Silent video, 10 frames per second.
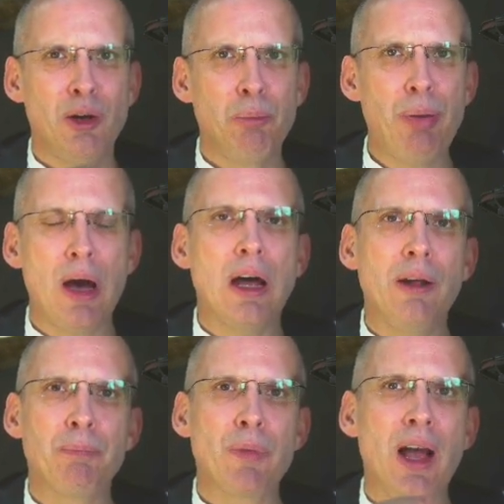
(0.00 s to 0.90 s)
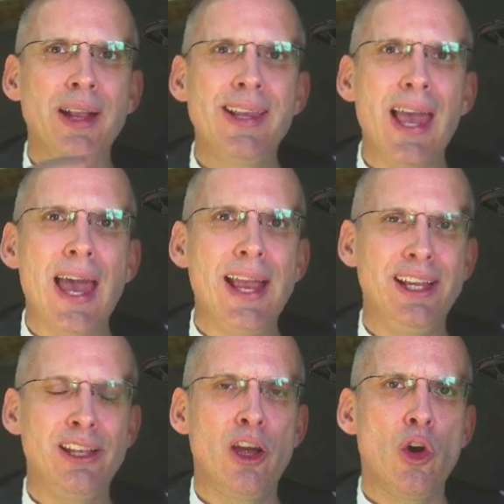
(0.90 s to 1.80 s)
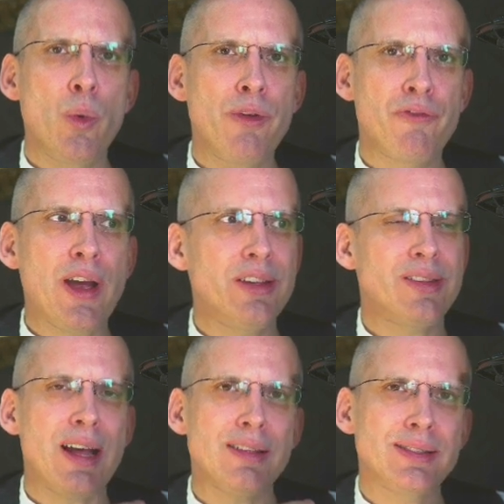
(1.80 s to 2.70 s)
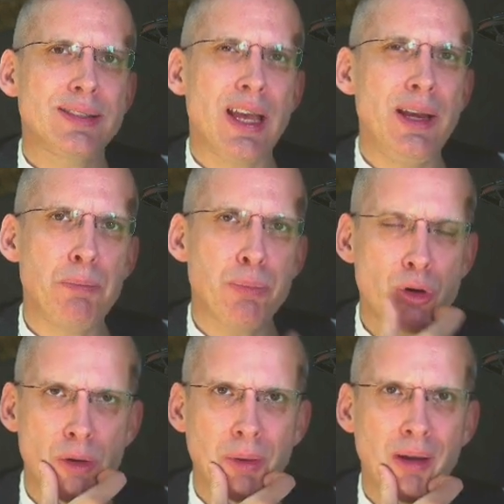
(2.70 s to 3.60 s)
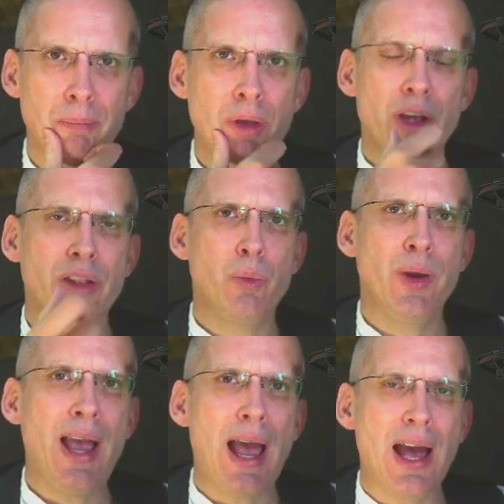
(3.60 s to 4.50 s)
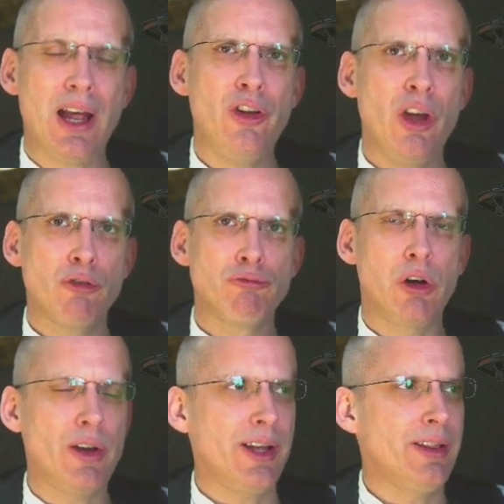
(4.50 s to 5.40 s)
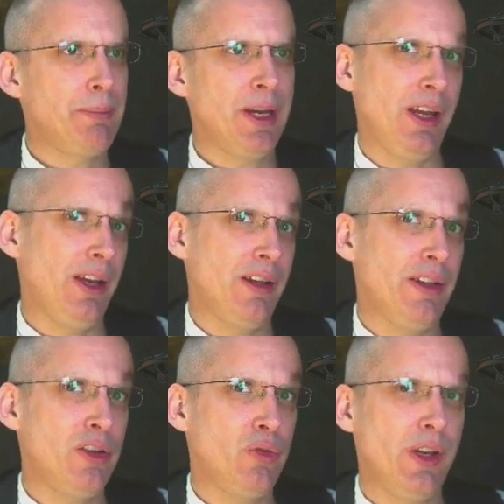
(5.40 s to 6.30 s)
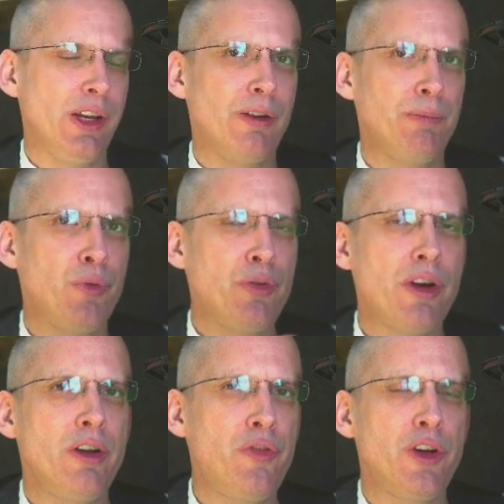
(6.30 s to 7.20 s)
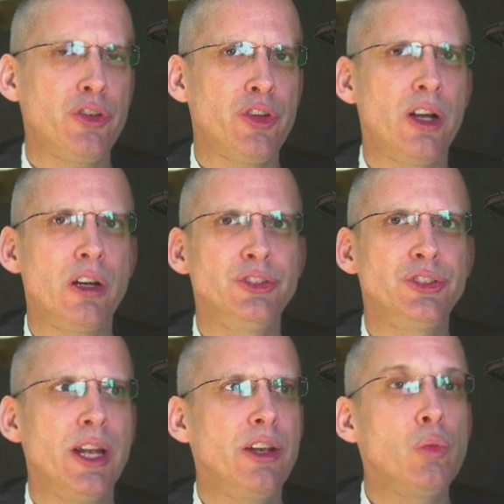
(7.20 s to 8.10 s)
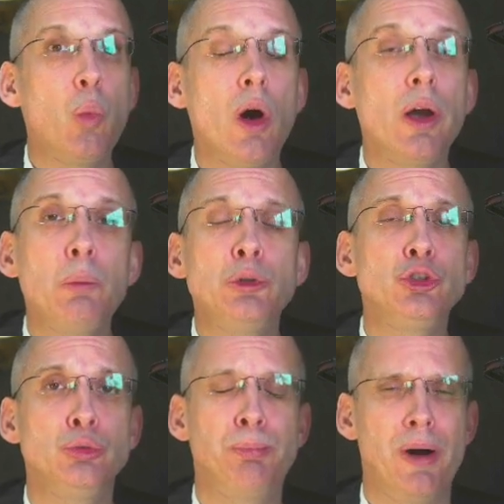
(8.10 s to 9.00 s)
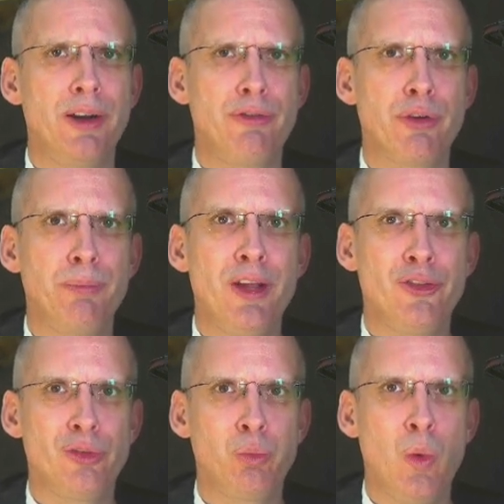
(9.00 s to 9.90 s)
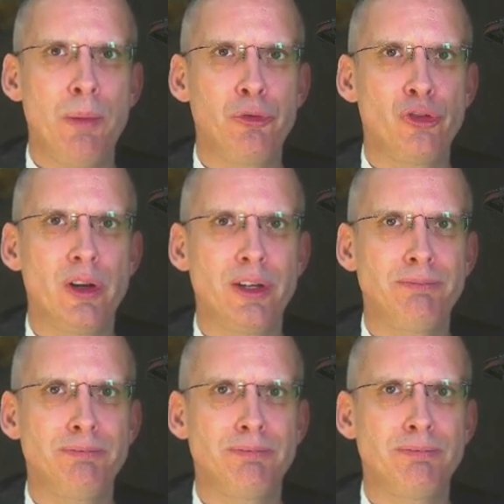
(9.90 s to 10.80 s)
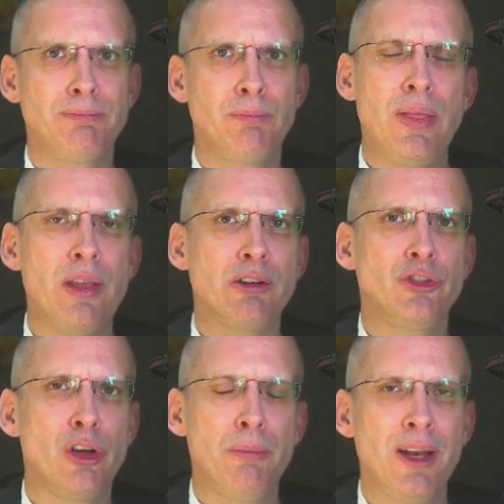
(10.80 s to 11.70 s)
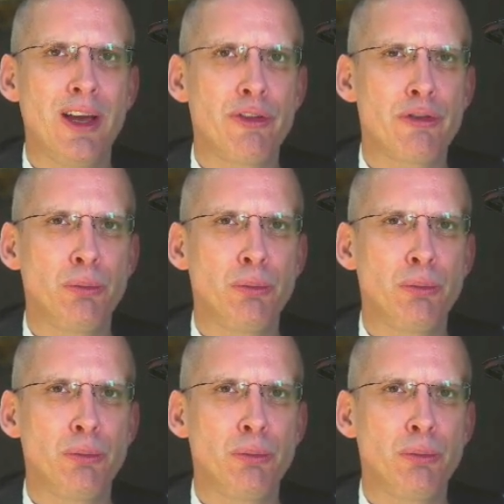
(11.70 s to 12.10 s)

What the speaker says: But again, we face that same problem that we had right at the beginning of this video. The very first thing I said is, why would you buy from this website when there are so many other